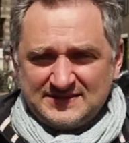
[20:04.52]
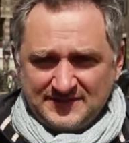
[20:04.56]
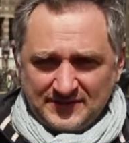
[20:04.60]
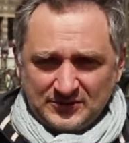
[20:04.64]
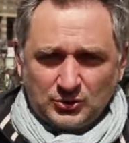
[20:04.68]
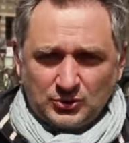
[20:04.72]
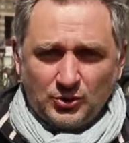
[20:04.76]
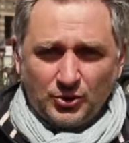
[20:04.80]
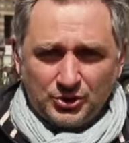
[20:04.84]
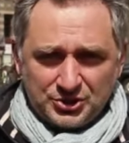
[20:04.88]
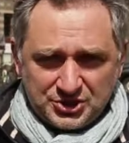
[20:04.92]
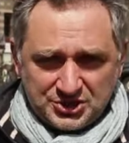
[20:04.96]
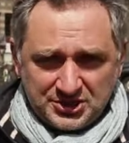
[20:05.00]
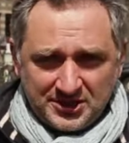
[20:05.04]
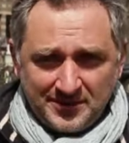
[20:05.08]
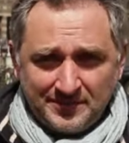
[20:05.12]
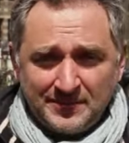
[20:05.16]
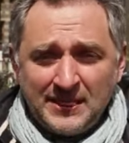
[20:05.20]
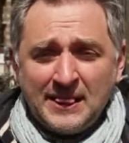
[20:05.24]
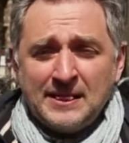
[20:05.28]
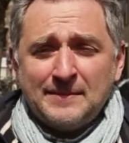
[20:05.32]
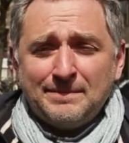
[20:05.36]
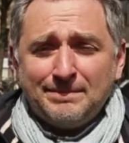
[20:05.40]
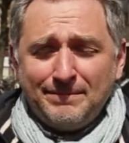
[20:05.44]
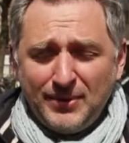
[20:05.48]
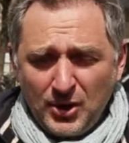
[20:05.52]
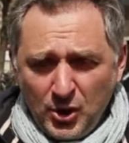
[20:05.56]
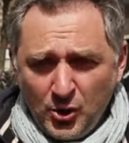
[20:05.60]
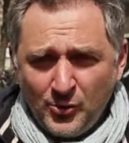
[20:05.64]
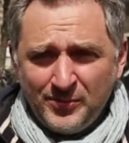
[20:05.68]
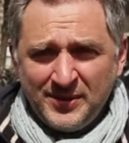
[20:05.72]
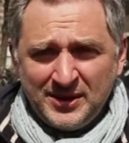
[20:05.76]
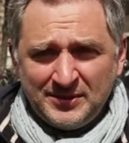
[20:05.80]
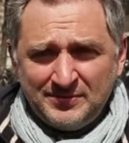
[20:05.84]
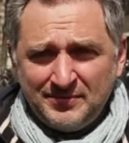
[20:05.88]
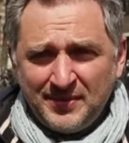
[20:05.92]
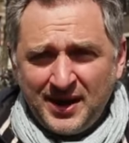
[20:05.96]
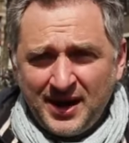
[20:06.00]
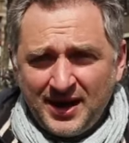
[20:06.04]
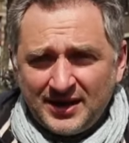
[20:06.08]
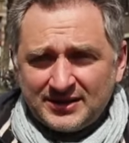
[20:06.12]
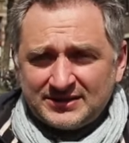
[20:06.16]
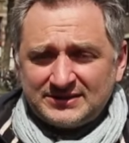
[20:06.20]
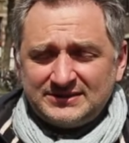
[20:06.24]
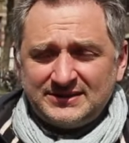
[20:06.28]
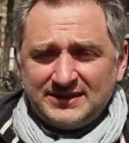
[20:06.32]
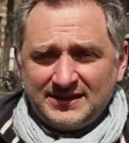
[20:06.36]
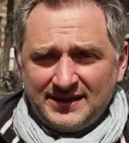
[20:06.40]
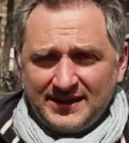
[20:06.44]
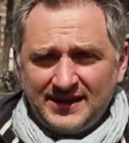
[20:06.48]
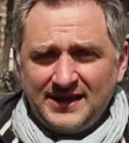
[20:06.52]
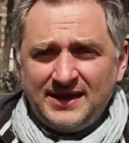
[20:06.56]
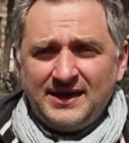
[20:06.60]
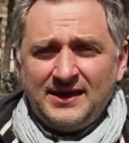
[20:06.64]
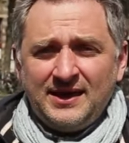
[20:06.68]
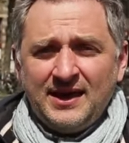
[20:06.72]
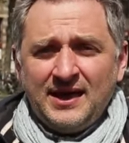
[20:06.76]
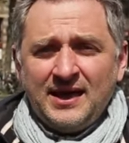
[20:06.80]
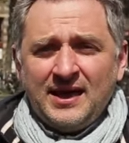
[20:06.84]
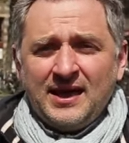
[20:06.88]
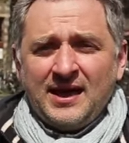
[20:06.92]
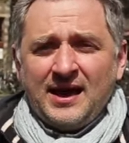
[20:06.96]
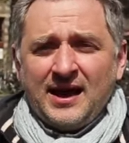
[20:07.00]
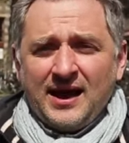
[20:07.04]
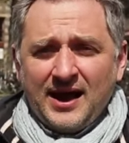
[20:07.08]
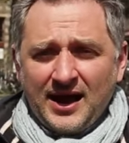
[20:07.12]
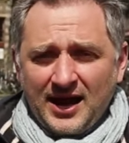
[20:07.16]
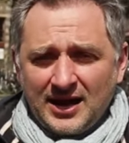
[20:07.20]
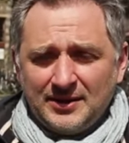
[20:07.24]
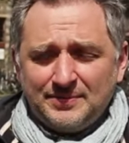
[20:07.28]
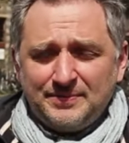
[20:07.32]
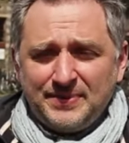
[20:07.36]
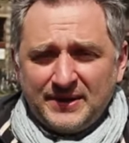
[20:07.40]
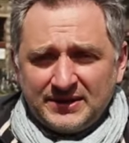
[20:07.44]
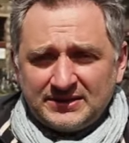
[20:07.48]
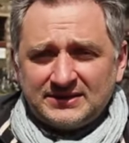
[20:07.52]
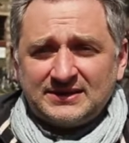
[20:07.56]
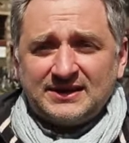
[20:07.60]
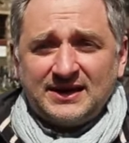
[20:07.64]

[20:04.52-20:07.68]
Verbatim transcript: Albert Cuyp market, both of which we visited today.